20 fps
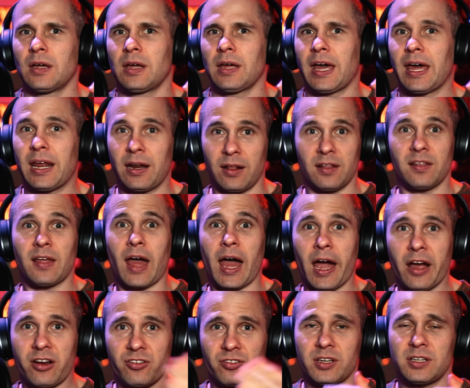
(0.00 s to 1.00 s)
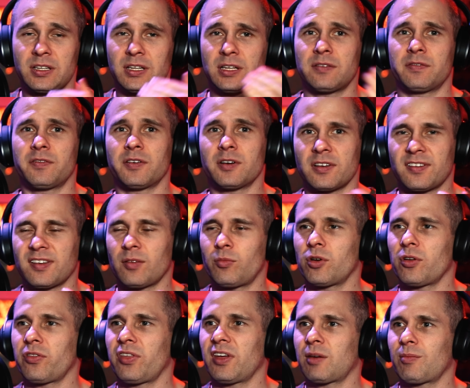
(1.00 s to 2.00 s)
And I actually did a very
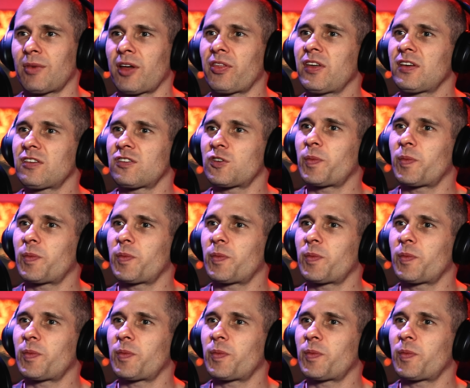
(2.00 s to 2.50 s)
similar thing in my thesis